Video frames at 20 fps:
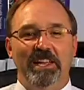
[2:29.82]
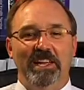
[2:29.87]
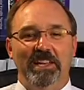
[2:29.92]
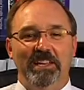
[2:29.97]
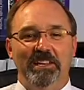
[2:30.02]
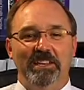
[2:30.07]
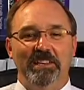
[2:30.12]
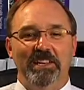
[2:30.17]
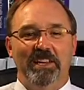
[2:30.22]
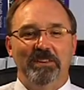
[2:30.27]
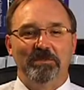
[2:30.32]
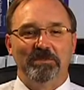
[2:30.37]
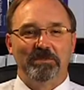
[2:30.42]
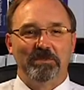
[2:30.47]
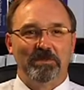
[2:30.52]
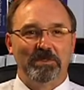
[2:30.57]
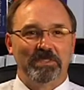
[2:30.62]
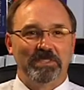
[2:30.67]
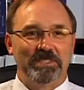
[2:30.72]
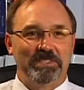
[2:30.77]
and I was
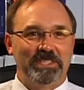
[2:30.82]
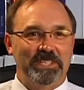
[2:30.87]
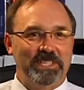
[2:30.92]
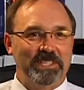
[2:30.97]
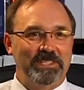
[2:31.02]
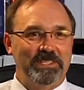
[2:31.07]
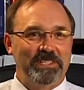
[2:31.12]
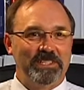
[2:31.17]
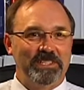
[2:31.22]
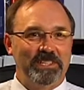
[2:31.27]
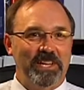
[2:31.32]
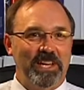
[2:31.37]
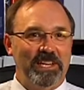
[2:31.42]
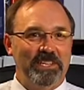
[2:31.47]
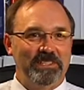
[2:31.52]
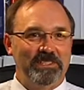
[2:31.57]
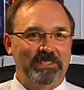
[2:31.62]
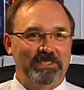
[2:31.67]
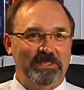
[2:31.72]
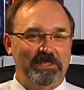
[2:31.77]
working six at
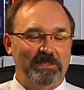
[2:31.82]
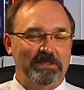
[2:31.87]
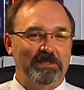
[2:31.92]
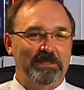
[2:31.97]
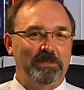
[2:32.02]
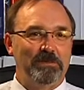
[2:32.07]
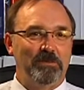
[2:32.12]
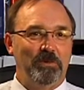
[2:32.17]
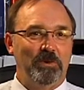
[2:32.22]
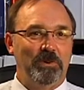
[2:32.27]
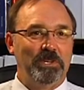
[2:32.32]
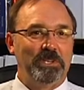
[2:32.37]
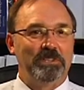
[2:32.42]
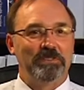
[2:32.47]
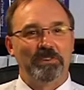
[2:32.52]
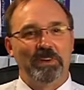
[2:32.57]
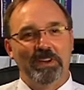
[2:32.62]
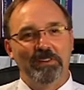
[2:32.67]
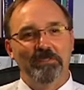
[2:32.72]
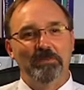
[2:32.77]
night, six in the
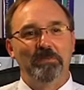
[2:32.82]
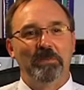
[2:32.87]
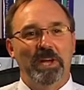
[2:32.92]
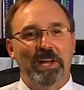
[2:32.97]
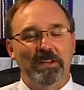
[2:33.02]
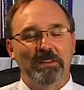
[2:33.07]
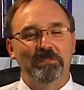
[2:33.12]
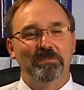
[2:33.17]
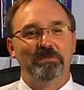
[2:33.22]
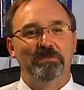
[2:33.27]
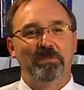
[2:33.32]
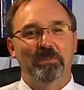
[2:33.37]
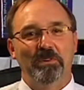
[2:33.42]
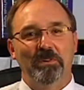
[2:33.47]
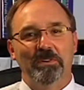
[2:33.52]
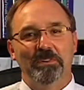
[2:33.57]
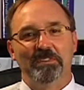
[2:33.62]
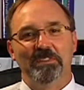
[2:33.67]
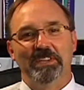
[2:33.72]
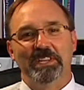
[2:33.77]
morning, driving back and
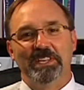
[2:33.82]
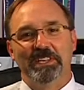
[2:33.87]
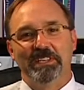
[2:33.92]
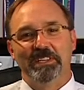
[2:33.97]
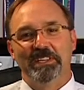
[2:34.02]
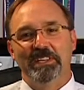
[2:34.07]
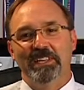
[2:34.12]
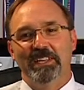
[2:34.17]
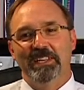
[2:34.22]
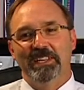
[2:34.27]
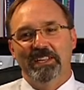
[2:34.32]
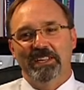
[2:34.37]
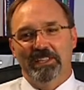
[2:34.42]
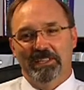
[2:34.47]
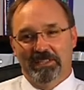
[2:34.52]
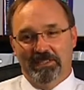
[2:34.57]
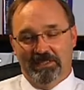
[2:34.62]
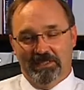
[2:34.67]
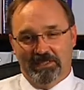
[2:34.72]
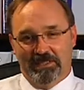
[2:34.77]
forth, and
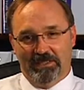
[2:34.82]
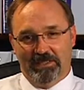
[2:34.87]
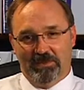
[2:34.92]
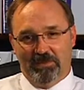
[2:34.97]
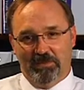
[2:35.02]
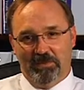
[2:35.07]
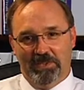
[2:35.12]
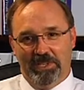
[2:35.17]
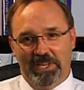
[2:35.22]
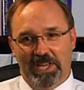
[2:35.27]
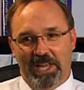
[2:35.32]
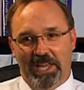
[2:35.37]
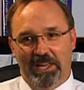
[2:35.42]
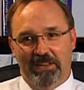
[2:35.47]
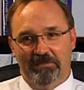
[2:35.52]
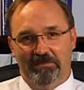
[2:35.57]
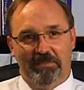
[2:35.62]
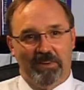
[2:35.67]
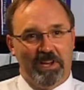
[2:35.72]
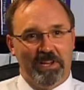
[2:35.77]
we
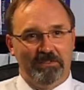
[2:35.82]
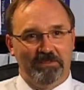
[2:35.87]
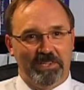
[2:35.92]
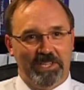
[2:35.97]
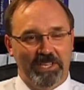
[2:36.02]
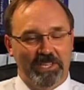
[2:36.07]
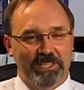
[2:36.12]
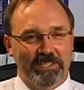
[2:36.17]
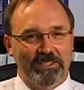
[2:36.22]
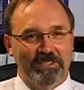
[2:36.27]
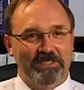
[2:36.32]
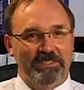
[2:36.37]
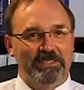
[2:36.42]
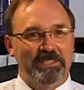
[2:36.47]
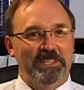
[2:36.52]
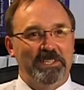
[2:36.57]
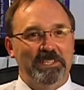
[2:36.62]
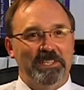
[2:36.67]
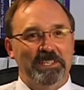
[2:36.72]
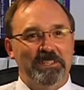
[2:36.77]
had five kids,
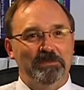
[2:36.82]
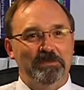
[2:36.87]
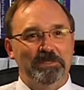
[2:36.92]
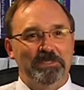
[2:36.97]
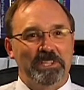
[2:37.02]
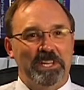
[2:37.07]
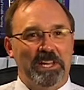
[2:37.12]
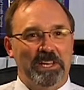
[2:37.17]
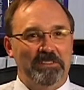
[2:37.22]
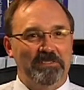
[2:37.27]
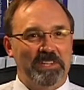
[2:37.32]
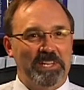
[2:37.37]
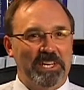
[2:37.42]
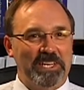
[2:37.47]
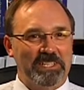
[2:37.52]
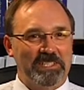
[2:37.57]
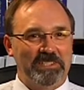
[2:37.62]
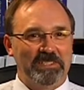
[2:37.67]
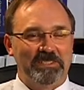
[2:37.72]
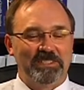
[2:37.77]
and it was kind of a
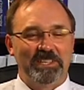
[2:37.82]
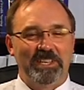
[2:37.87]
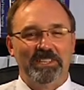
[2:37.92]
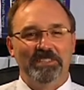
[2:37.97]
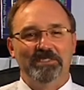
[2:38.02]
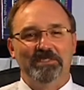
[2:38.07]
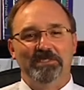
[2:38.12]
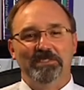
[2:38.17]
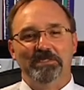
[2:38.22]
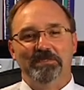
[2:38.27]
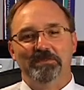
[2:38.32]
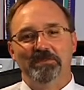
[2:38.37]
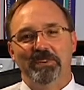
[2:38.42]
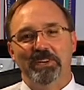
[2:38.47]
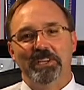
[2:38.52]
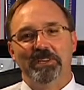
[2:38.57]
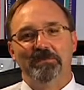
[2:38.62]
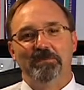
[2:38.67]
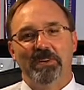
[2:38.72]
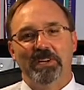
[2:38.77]
hectic schedule. And a
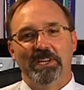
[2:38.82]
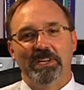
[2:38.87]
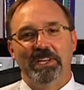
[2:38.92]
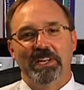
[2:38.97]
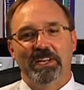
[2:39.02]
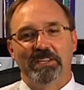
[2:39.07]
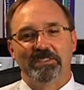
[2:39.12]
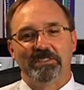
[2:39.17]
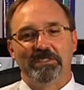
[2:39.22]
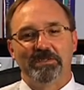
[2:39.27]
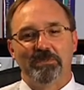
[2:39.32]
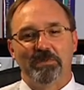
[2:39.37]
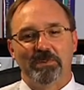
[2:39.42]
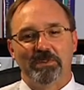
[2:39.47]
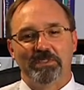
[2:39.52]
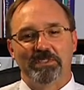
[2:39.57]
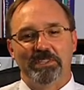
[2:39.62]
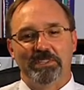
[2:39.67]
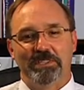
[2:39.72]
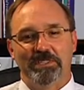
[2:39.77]
friend of mine actually
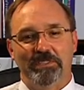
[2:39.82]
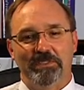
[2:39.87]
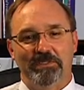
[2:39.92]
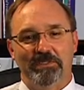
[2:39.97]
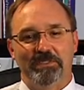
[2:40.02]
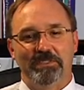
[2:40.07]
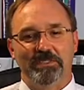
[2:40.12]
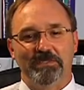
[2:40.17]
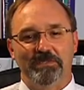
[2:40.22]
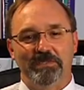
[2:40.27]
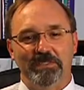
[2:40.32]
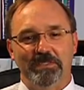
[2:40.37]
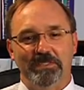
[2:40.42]
worked in a nursing